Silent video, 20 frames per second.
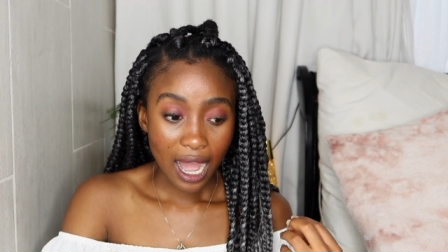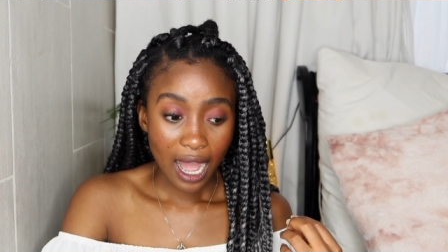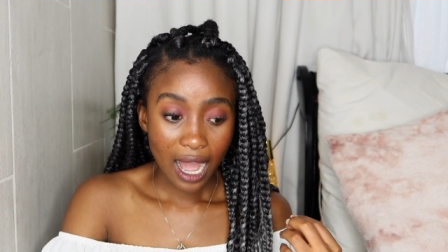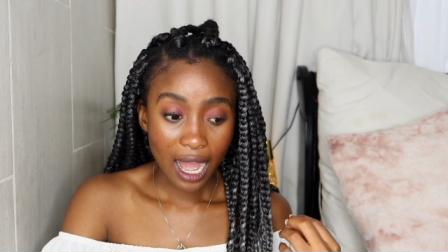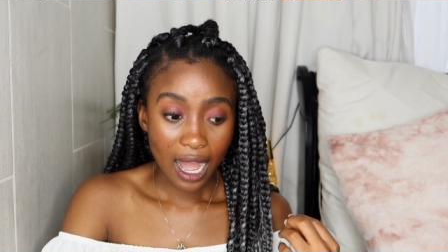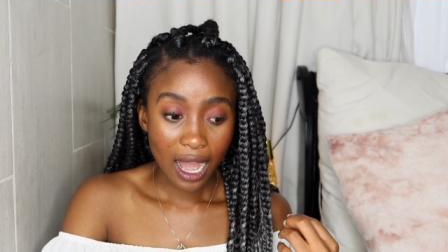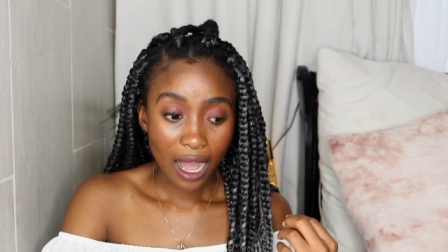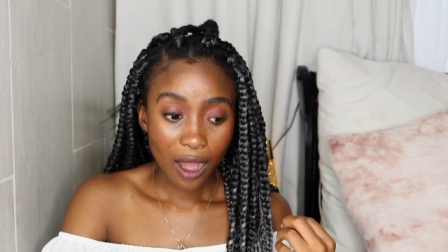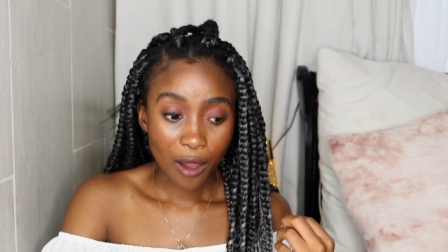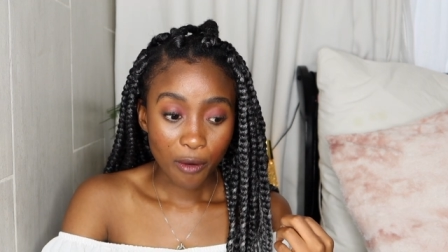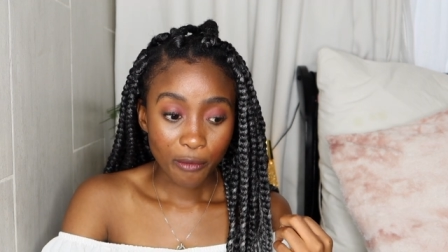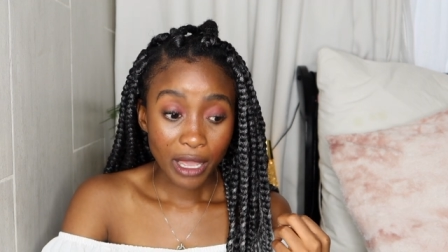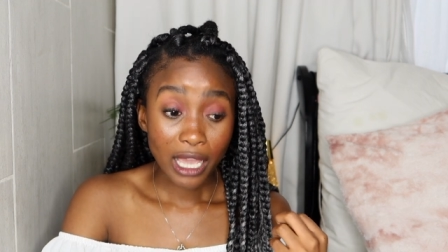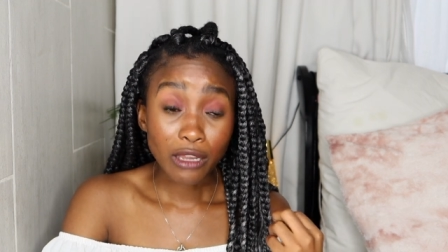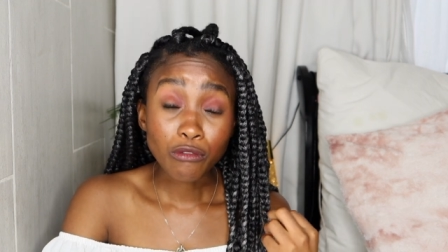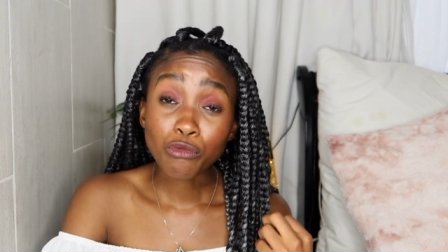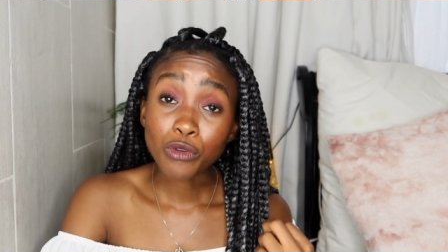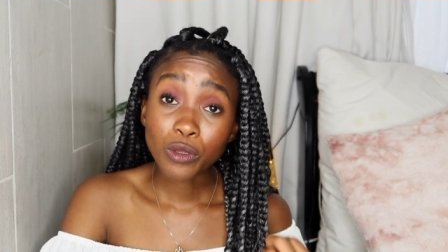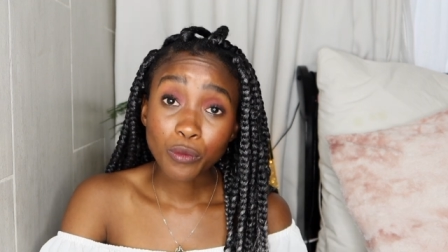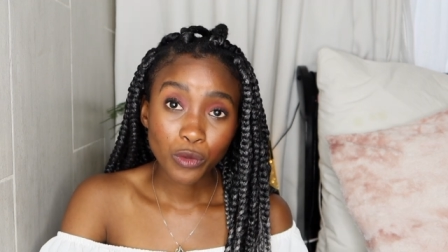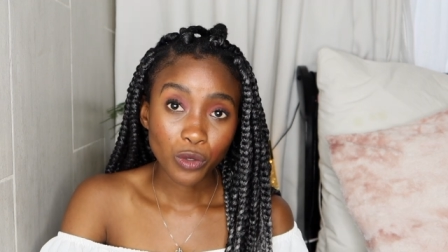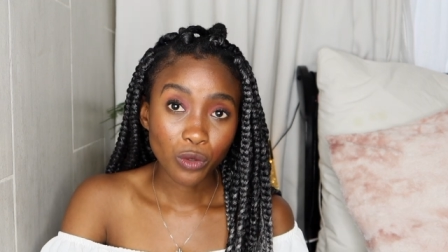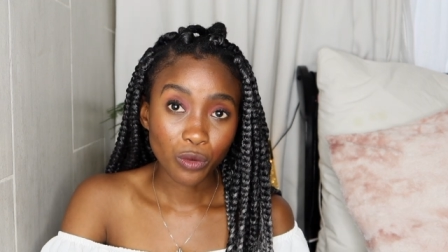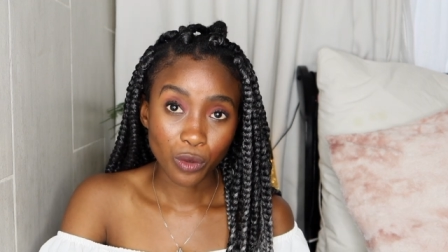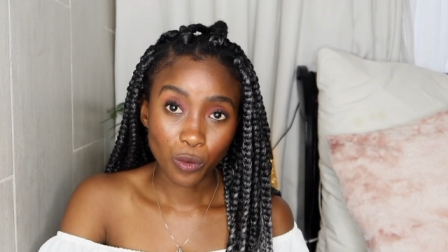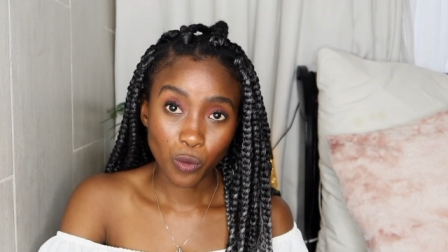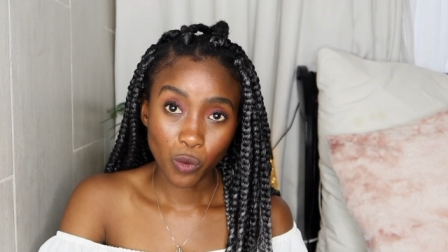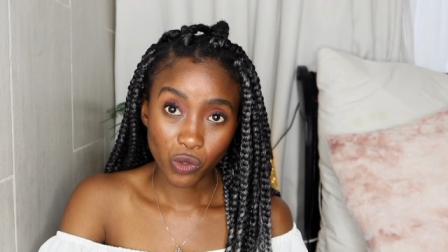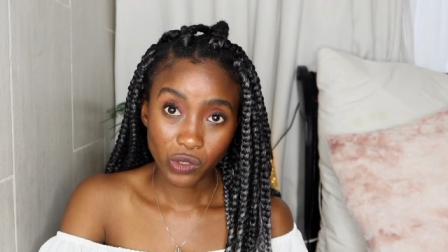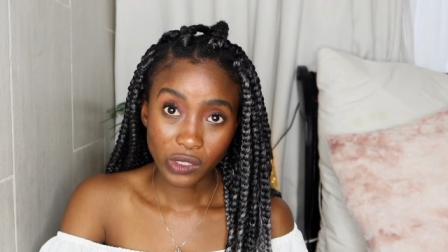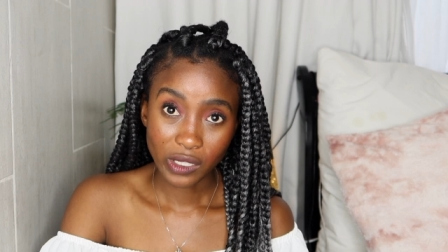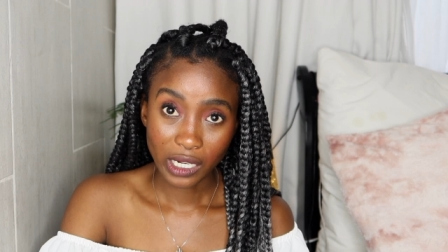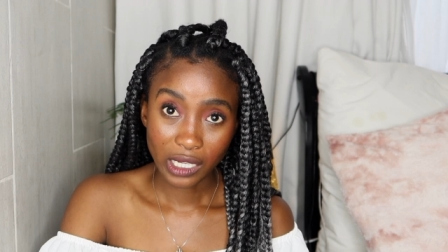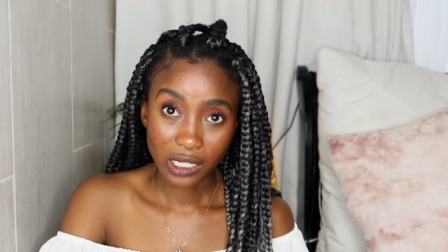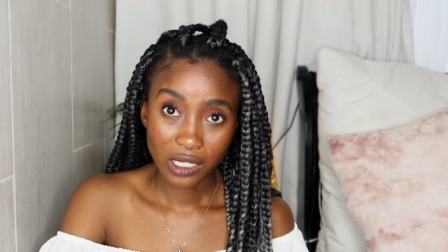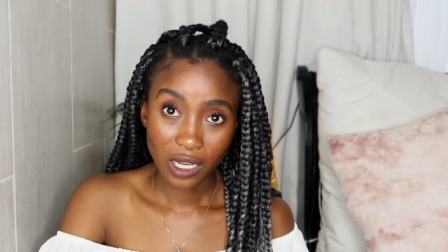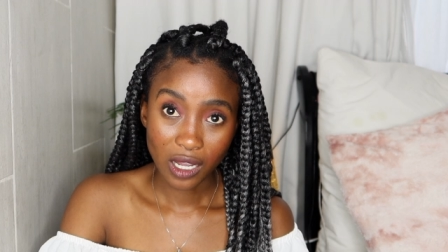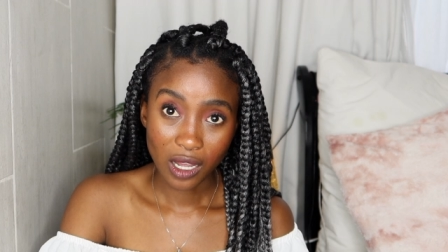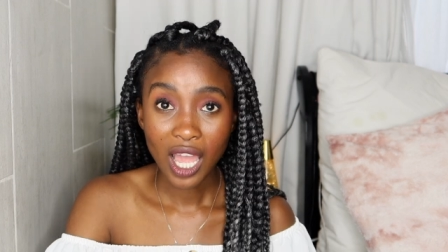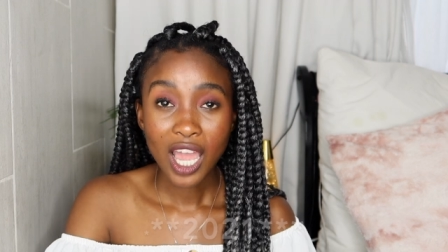and reap your rewards
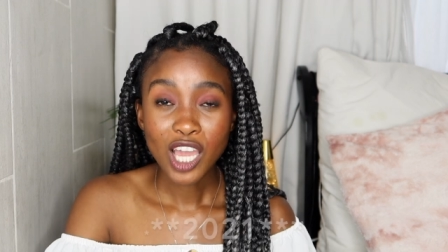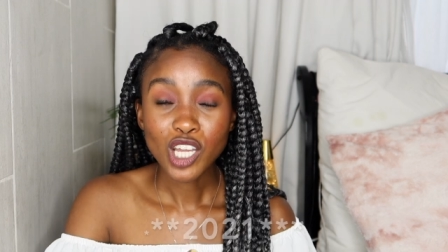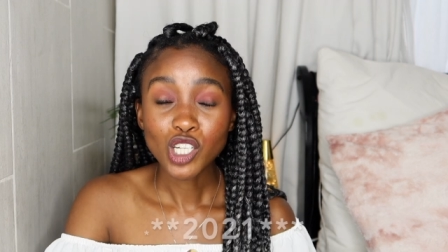later.